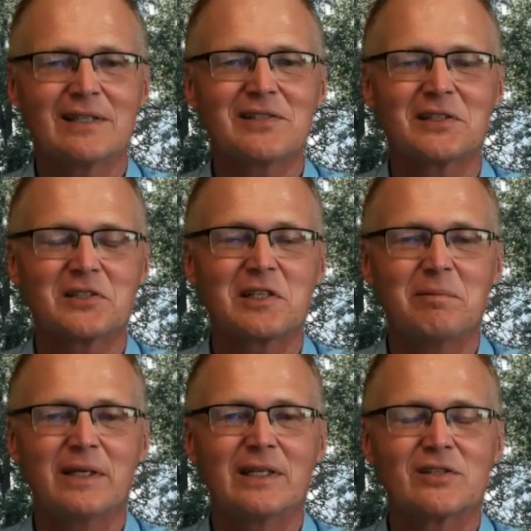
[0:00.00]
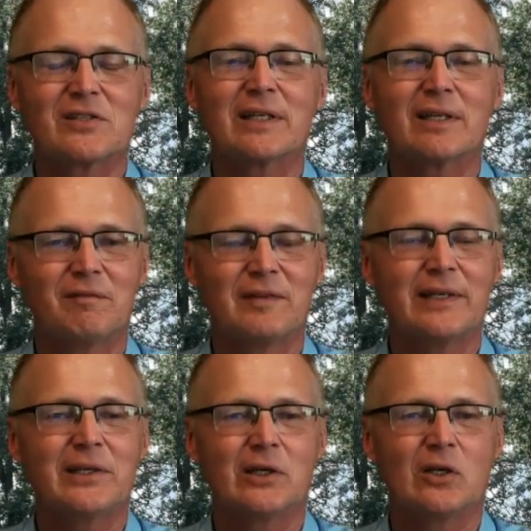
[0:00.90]
60 Minutes did a
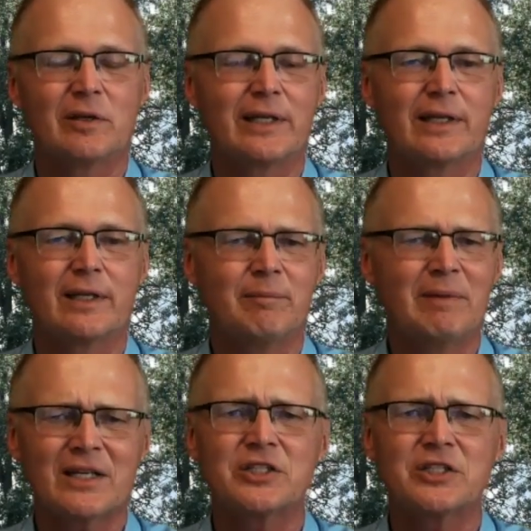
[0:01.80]
video, back in